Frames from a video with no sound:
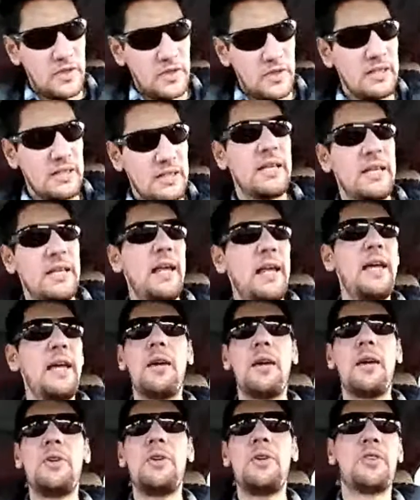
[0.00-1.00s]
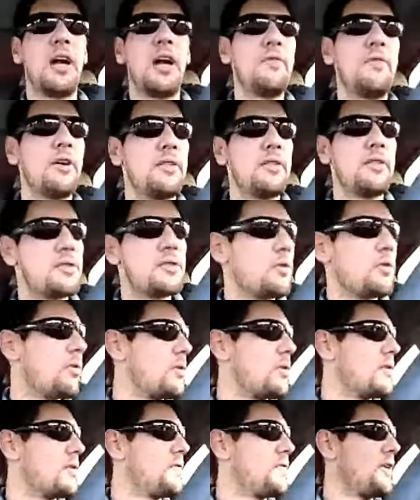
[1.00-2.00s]
Today, can we drive around this
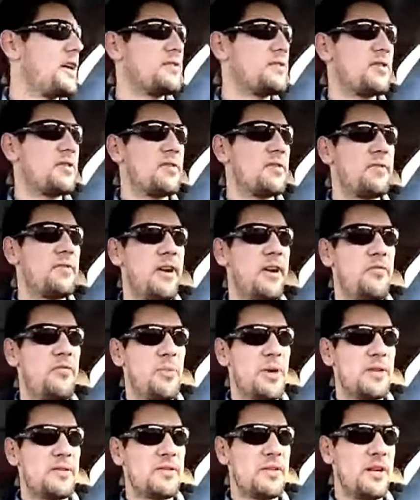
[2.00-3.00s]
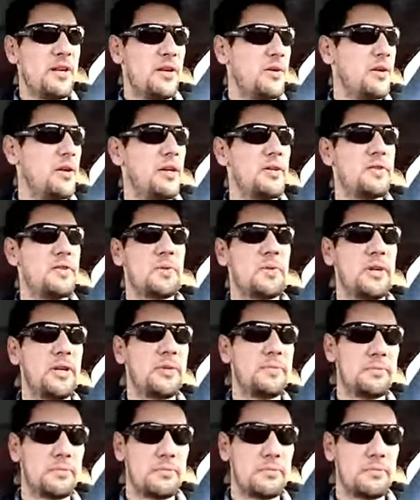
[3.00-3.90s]
corner faster than 5 miles an hour? I swear.